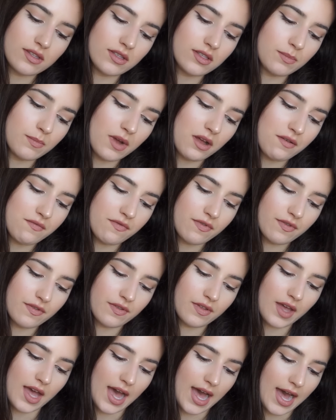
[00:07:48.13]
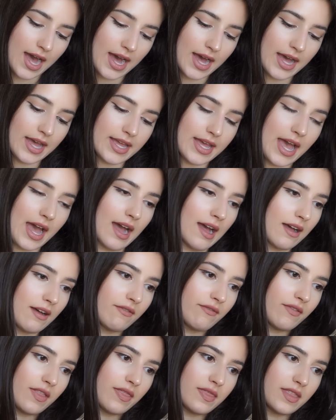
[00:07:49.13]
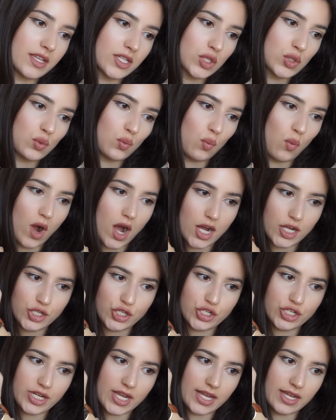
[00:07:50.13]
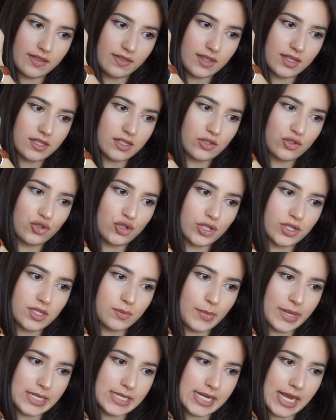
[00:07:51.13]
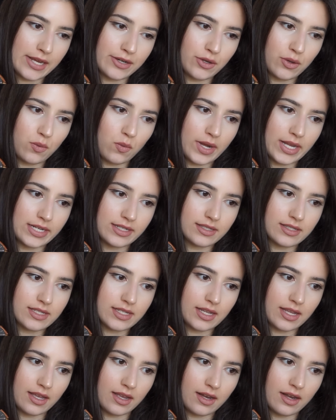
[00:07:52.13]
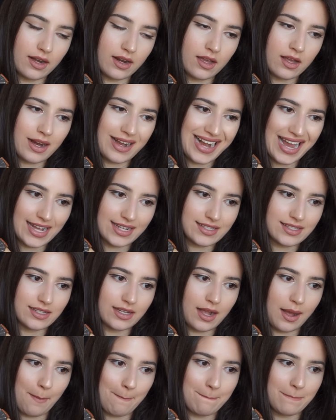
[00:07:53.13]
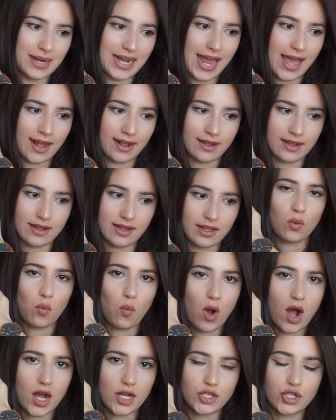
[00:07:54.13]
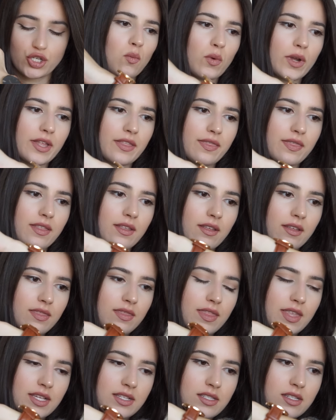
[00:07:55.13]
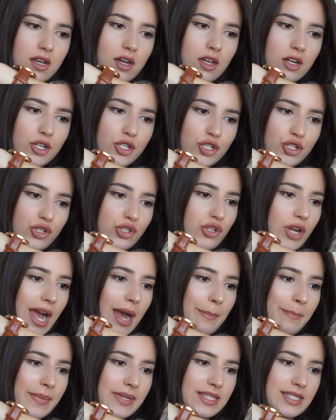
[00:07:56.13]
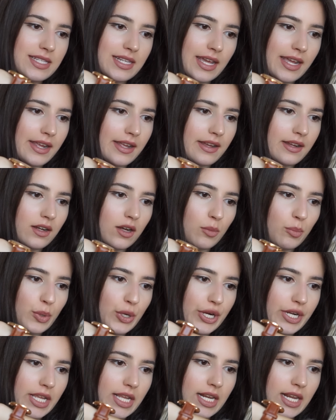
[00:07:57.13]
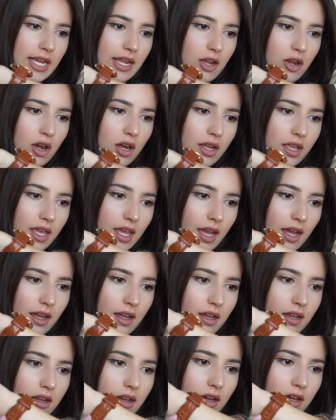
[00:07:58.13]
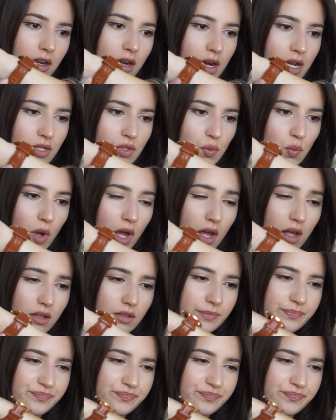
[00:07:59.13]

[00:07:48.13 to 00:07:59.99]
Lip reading: this month, I have this watch, and this is just my Daniel Weddington classic black watch with this color strap. It's like a pretty like cognac color as well.